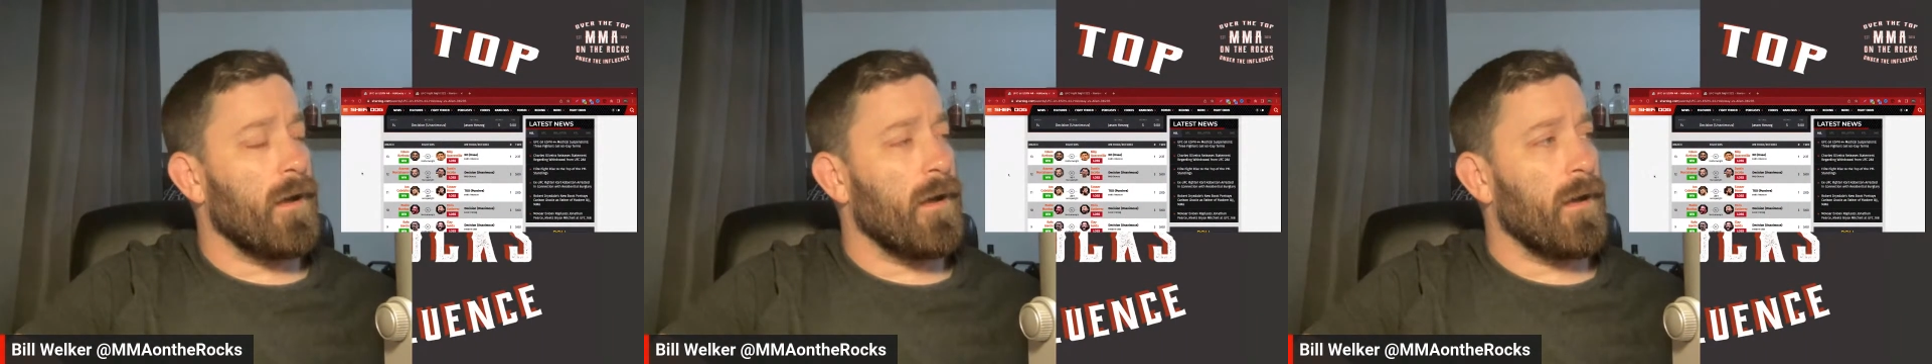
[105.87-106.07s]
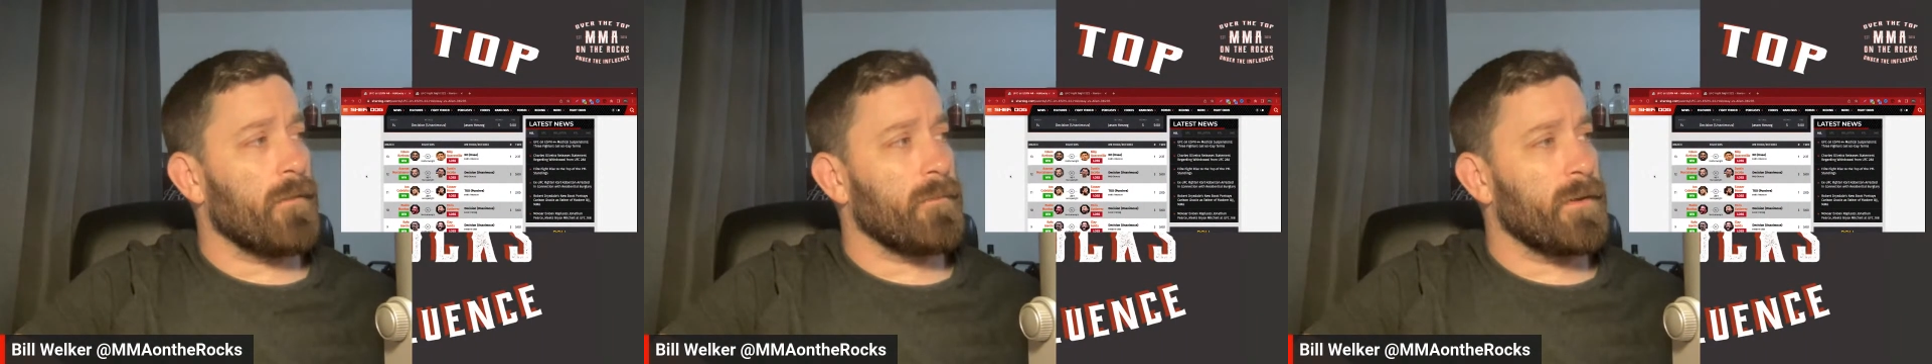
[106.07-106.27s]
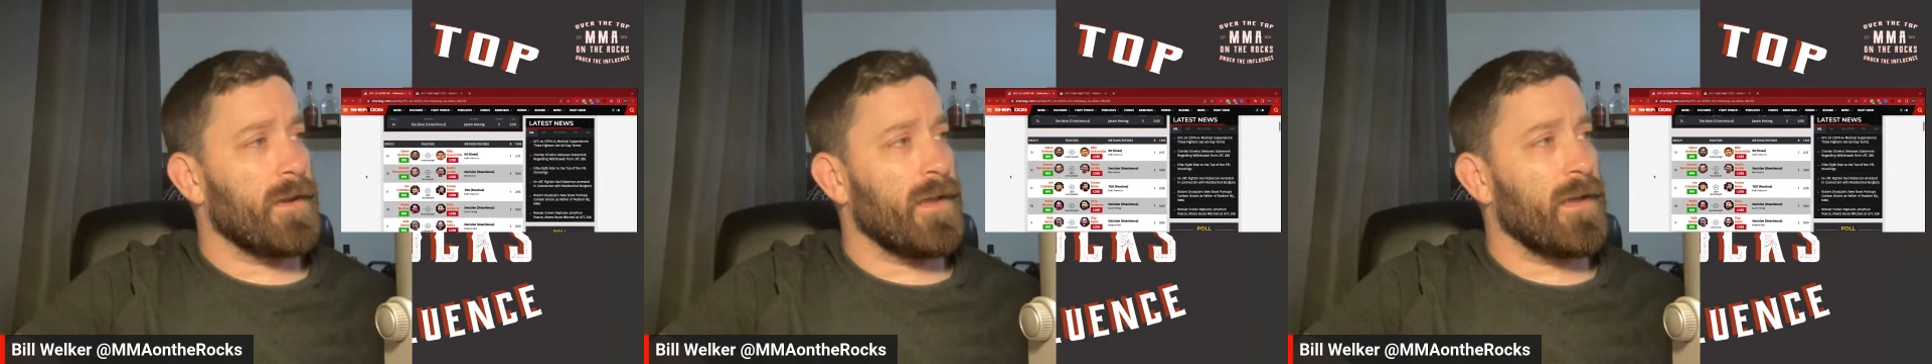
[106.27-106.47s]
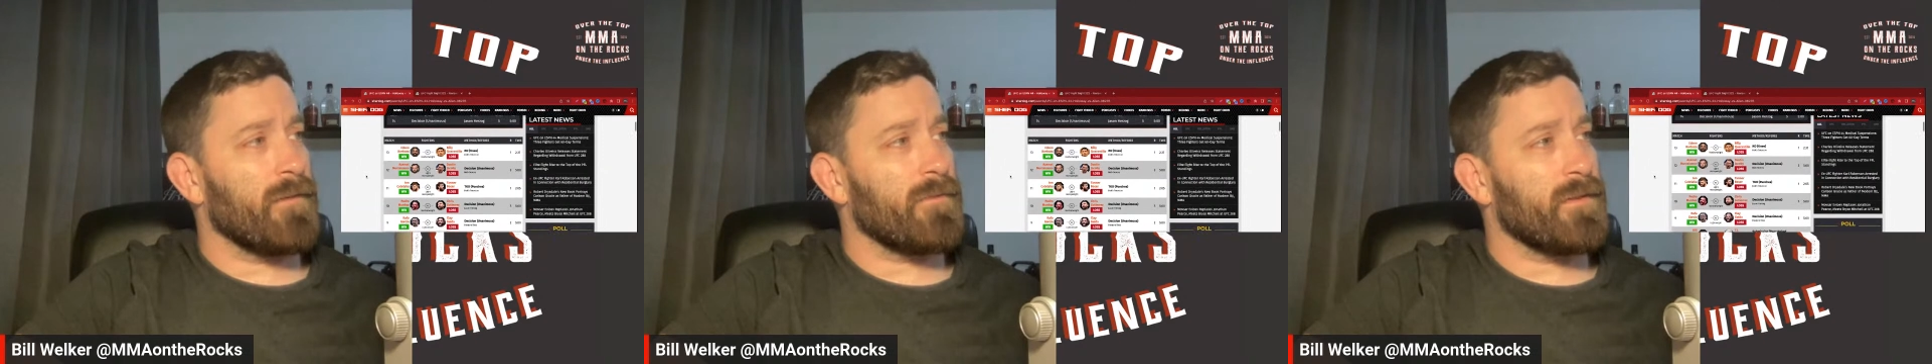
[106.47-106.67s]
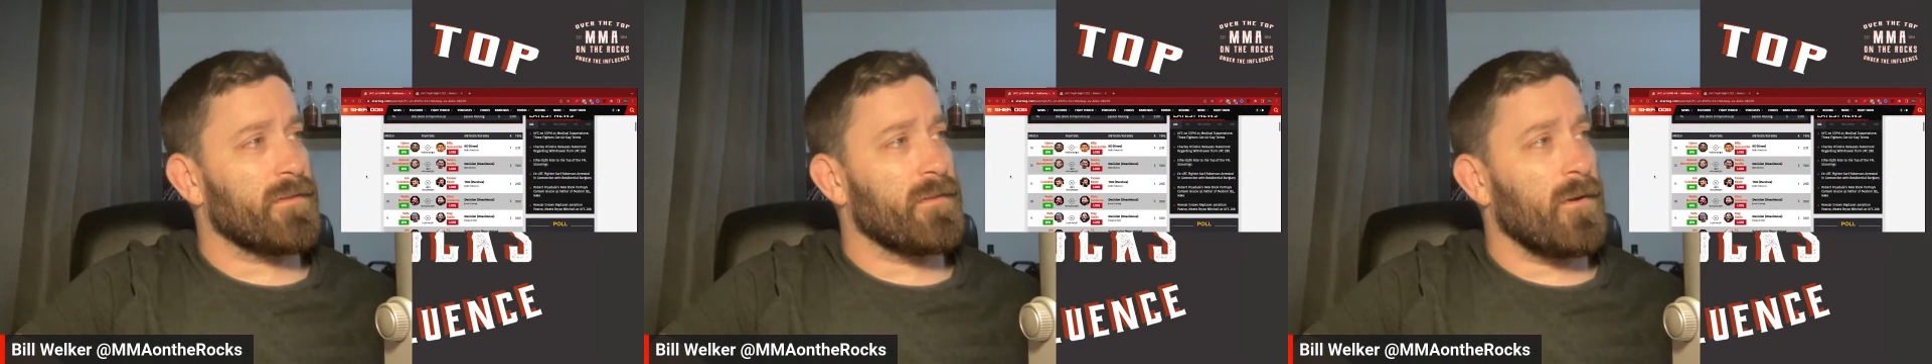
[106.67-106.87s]
I'm going to
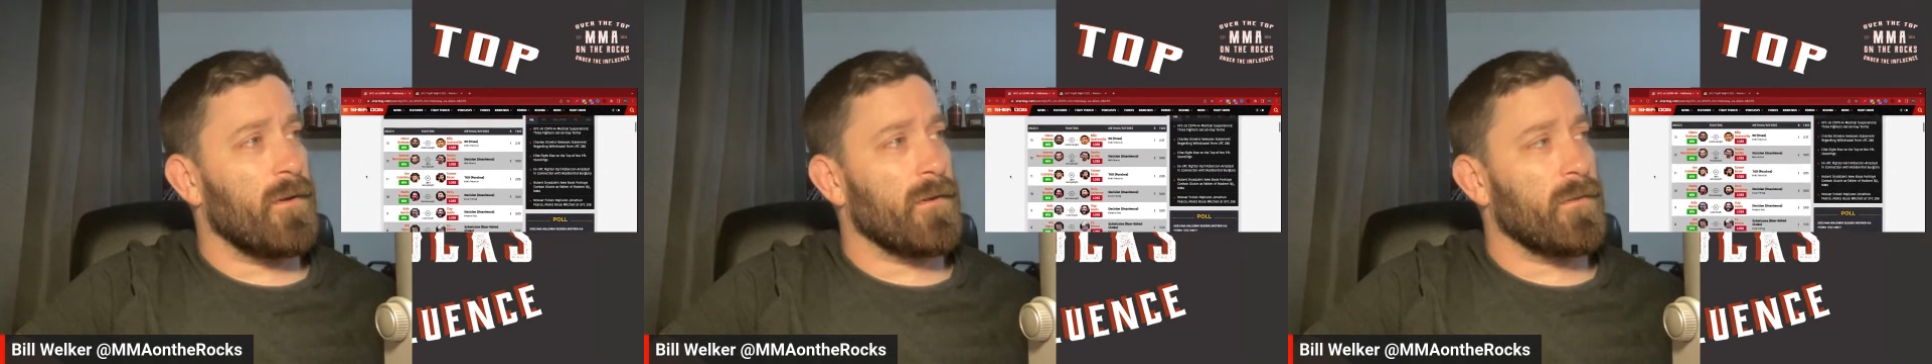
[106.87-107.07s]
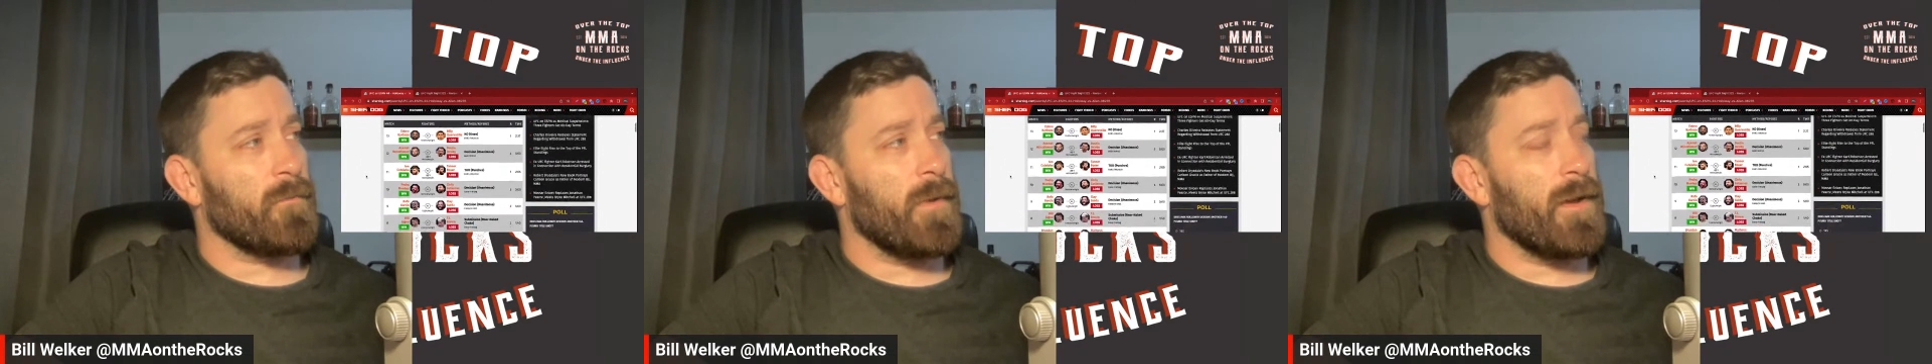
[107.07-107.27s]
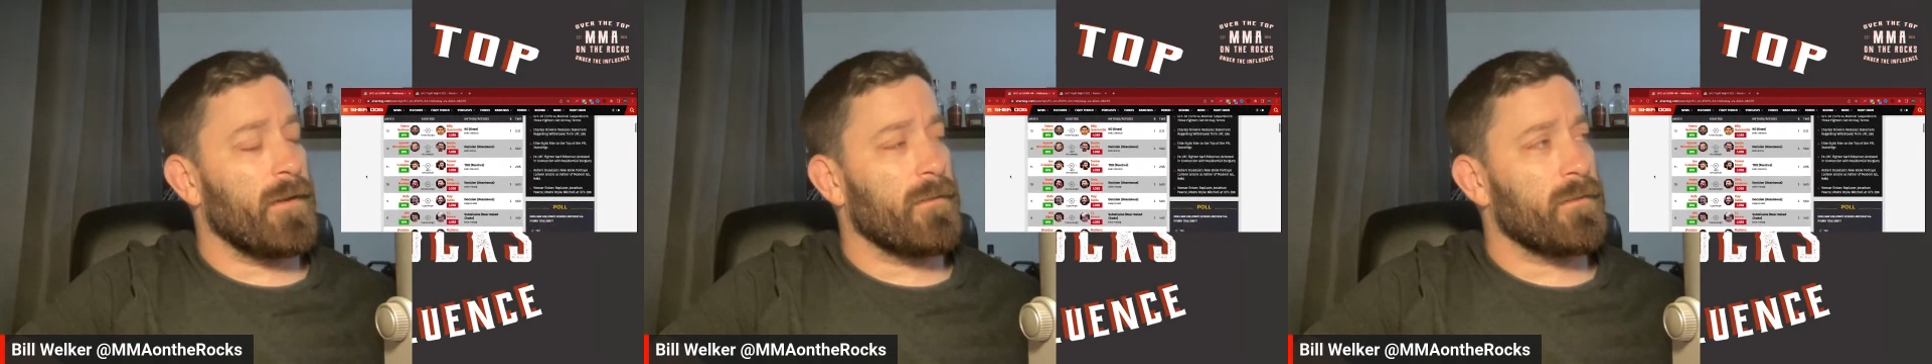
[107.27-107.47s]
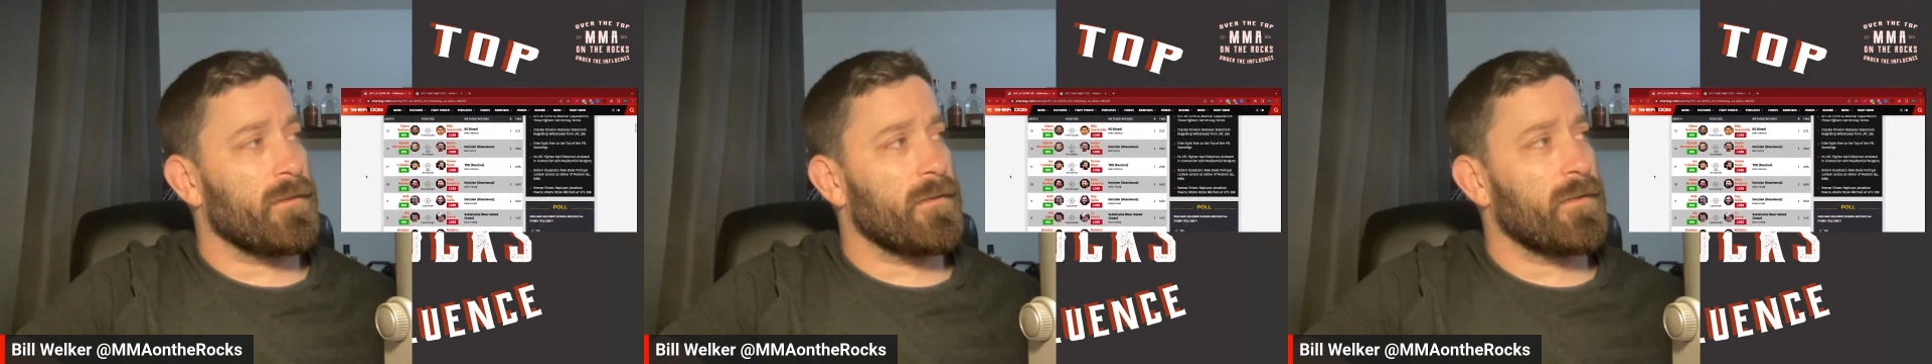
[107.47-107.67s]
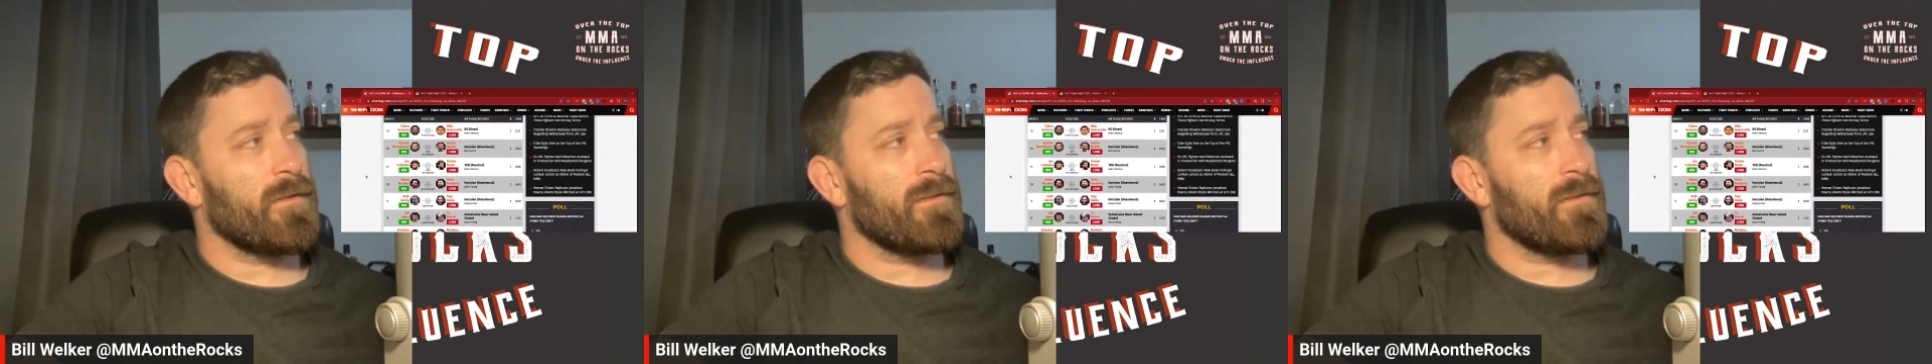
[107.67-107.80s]
have to talk about